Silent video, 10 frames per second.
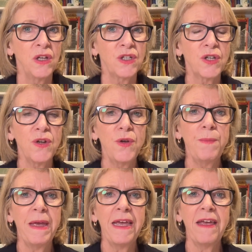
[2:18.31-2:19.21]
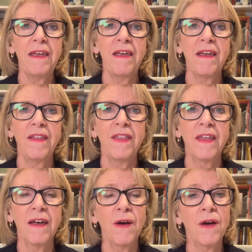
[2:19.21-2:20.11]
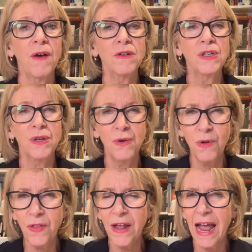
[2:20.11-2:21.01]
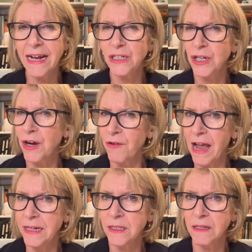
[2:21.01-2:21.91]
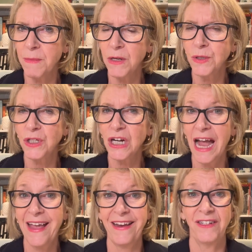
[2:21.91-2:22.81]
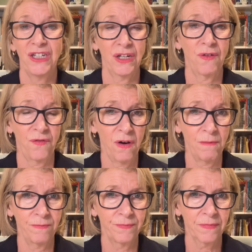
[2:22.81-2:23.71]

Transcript: to be the tool that actually creates the most change from.